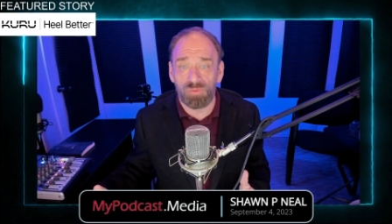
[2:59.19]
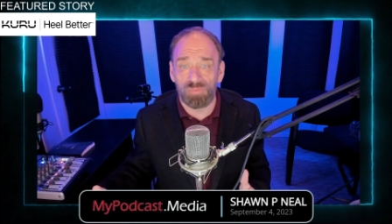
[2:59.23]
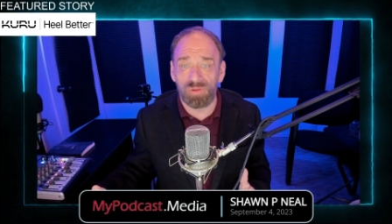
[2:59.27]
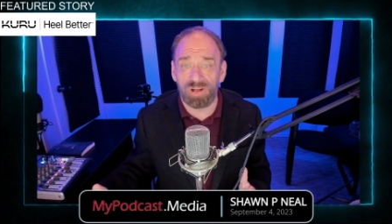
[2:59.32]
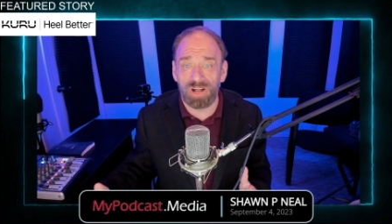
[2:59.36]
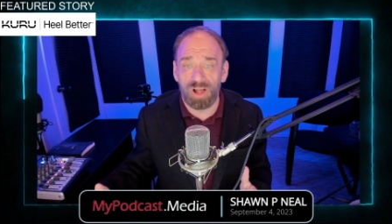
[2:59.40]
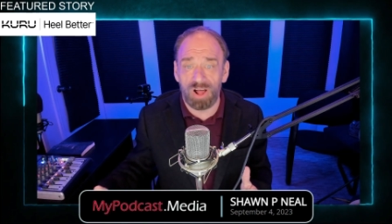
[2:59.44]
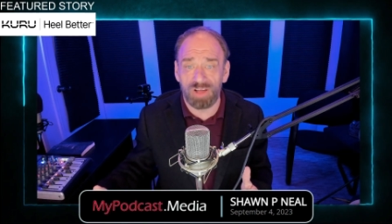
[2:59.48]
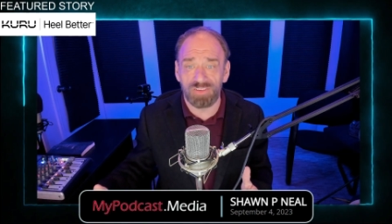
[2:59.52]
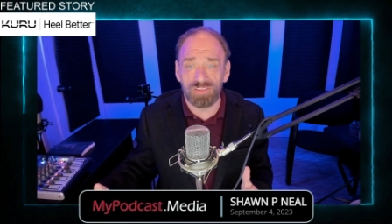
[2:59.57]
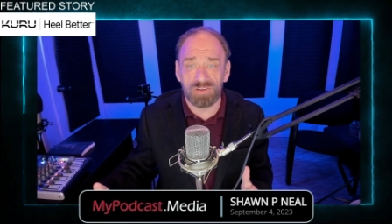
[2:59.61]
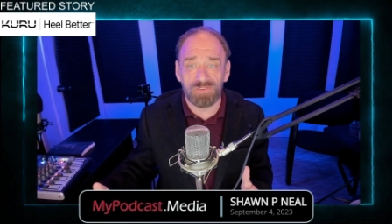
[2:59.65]

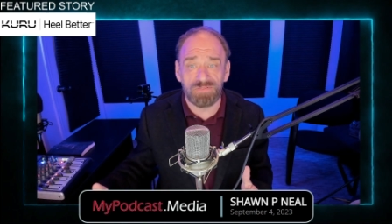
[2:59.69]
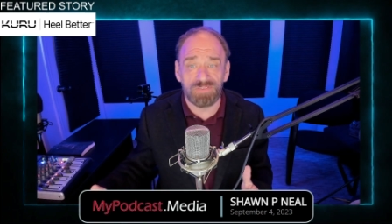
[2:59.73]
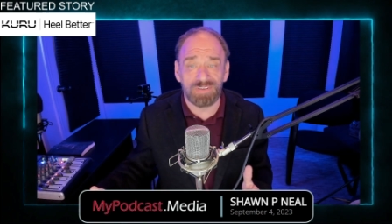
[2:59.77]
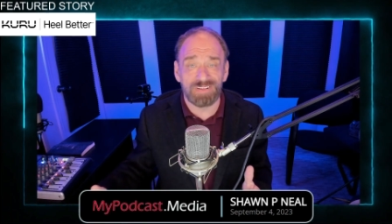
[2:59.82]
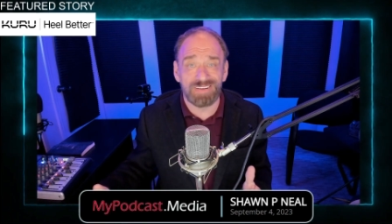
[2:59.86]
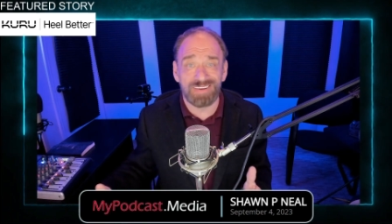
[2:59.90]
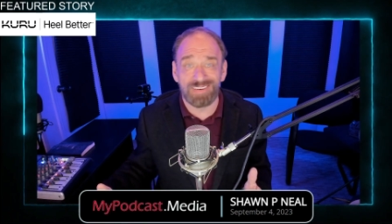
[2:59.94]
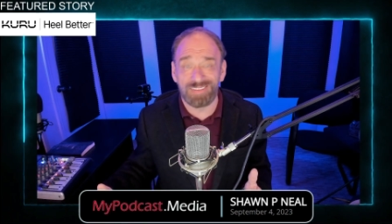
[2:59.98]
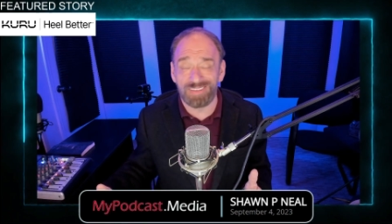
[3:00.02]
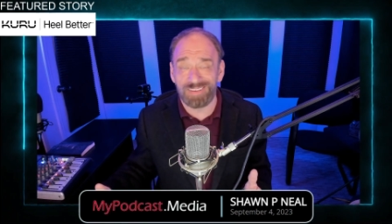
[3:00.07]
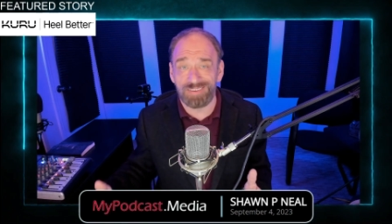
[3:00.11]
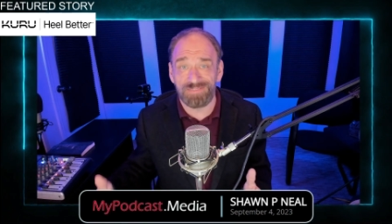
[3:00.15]
but also
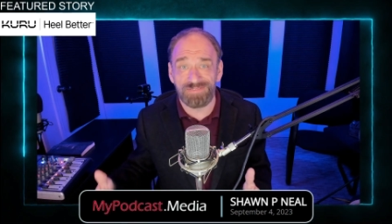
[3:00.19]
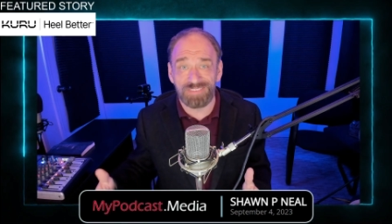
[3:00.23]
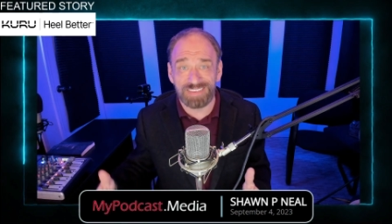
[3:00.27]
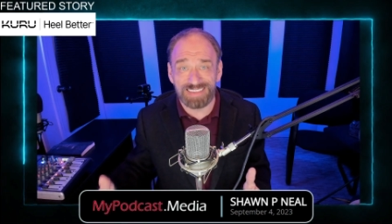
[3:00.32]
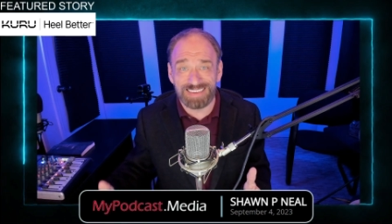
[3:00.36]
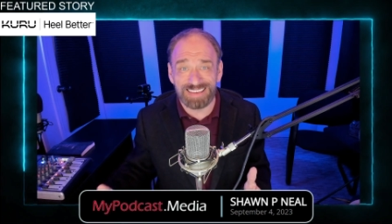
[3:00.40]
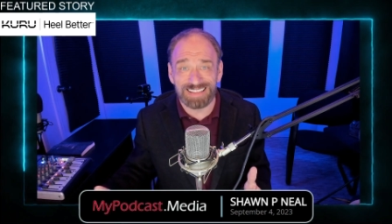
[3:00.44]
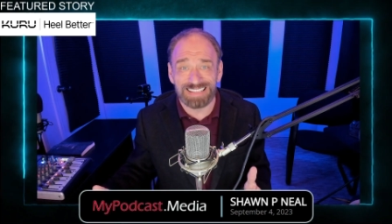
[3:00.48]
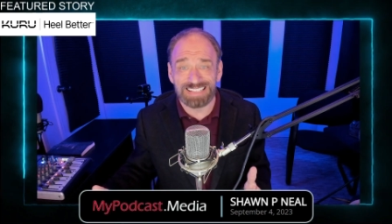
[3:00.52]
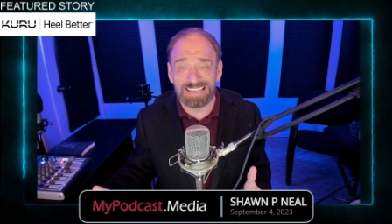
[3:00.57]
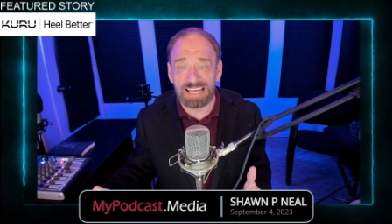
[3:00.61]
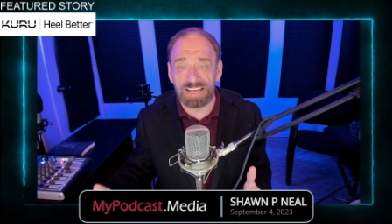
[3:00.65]
facil
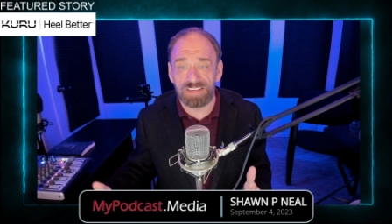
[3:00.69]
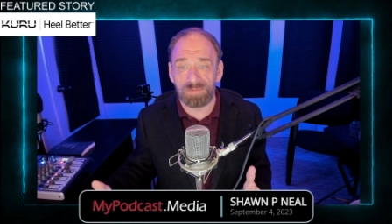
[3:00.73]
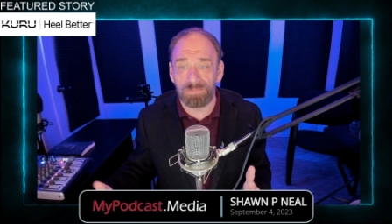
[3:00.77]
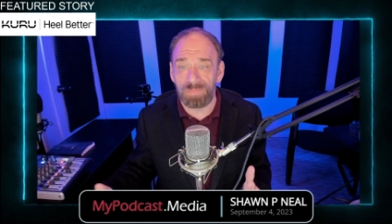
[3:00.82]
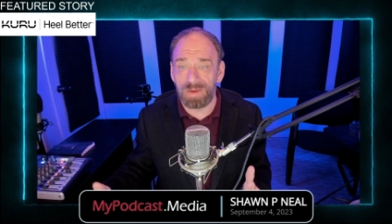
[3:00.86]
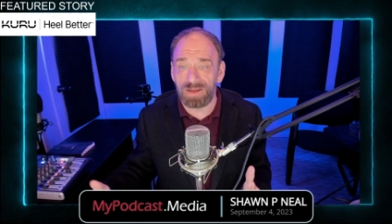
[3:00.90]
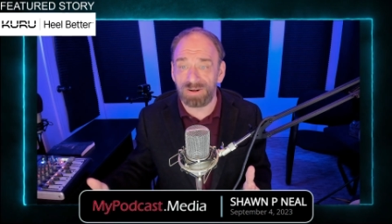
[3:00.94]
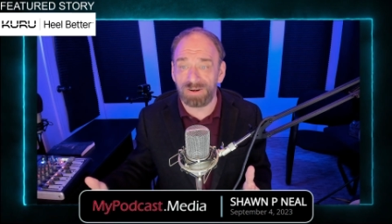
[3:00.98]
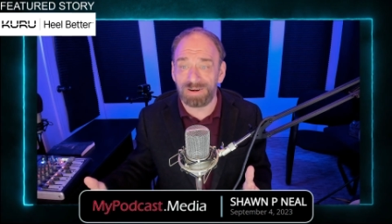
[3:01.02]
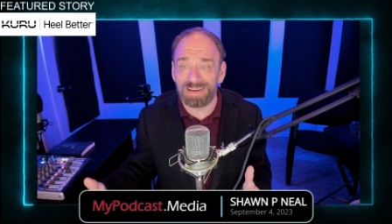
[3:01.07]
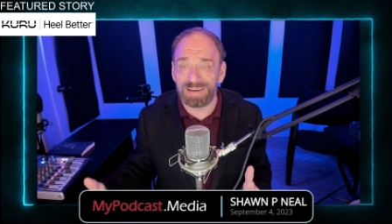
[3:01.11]
facilitates better